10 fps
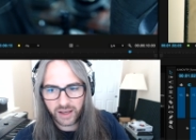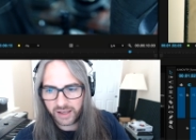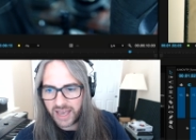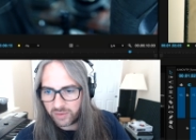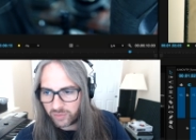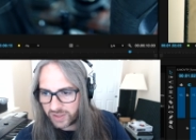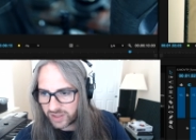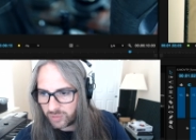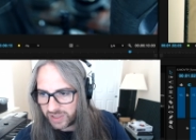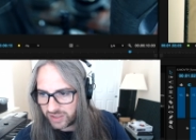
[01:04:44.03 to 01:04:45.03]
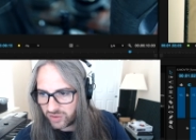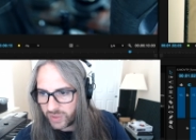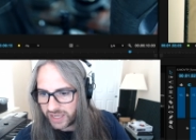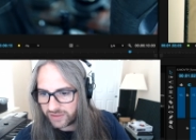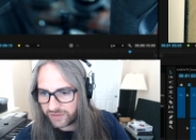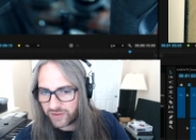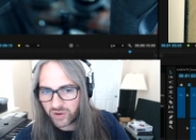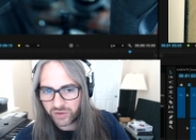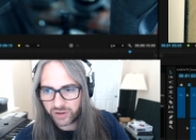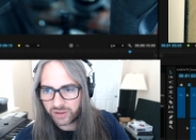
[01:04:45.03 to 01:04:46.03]
again, this could be tweaked
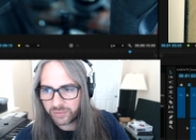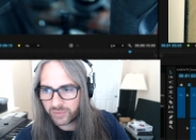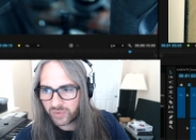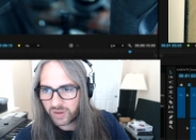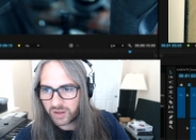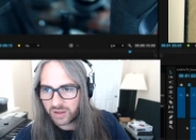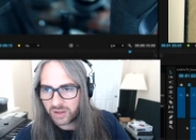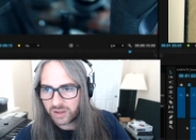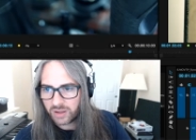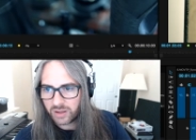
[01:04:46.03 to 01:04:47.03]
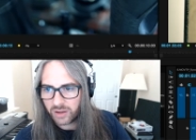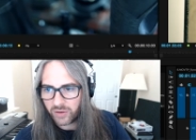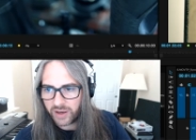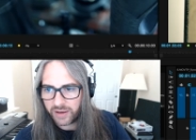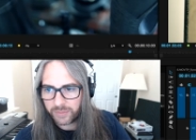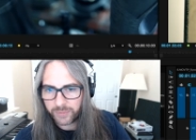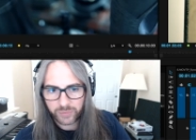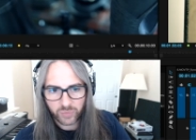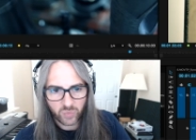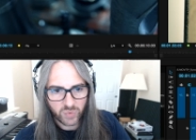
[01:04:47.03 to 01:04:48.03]
further. Okay,
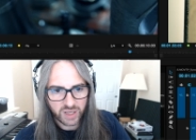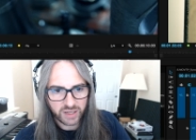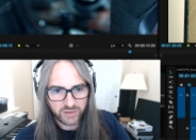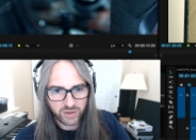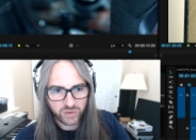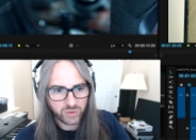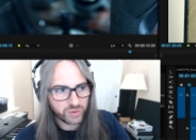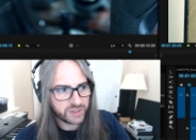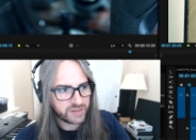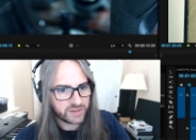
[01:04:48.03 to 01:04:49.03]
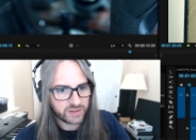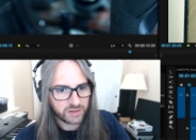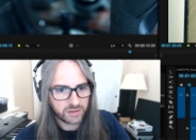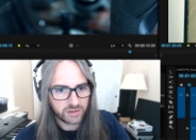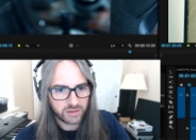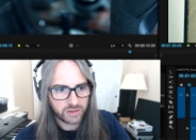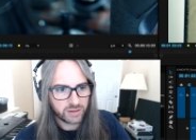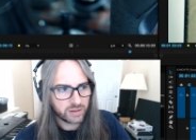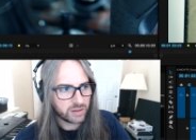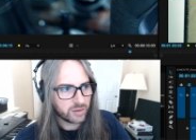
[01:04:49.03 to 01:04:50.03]
you can even cool this,
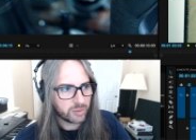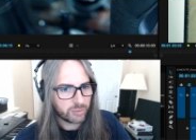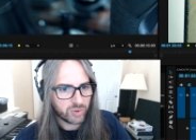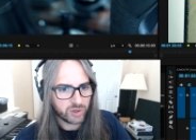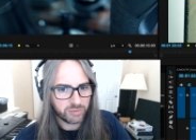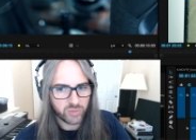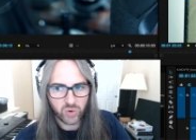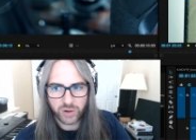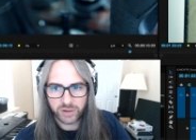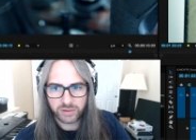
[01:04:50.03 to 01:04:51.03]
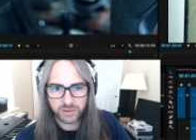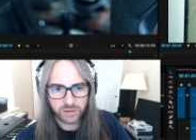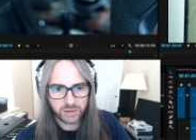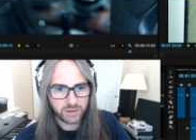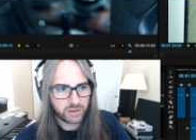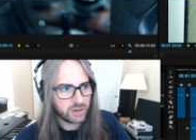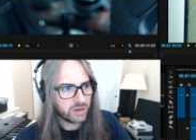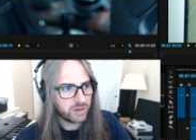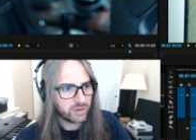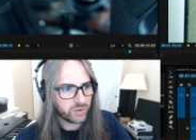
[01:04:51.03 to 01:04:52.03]
pull it more
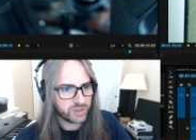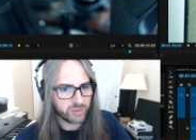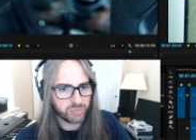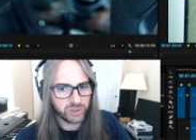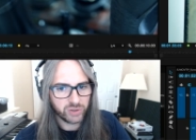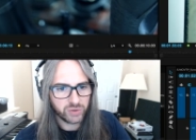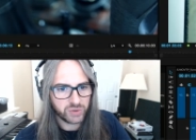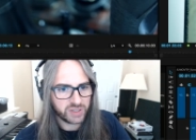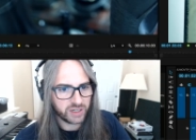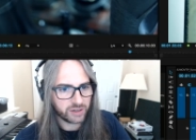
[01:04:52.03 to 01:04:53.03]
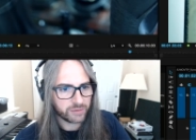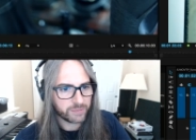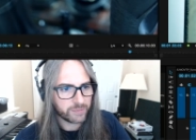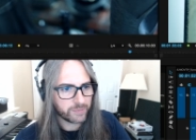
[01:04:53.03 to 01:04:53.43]
towards the blues here.